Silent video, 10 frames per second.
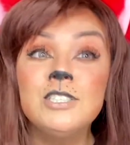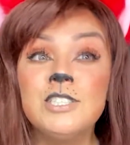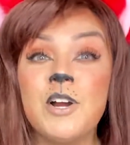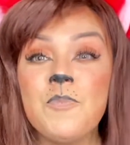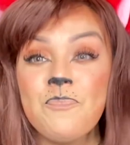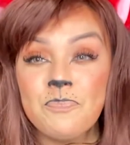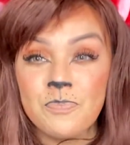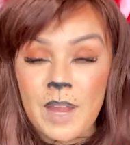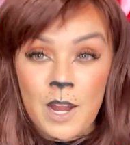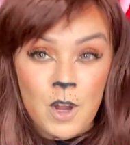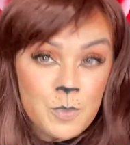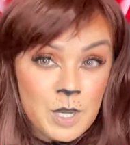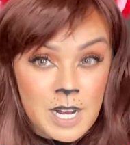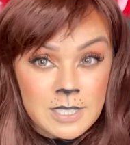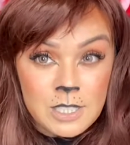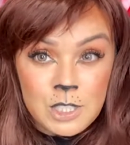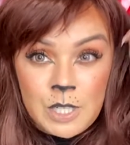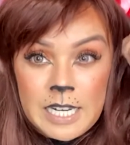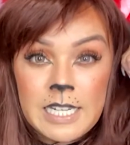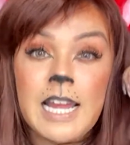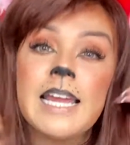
So, I hope you guys enjoyed it.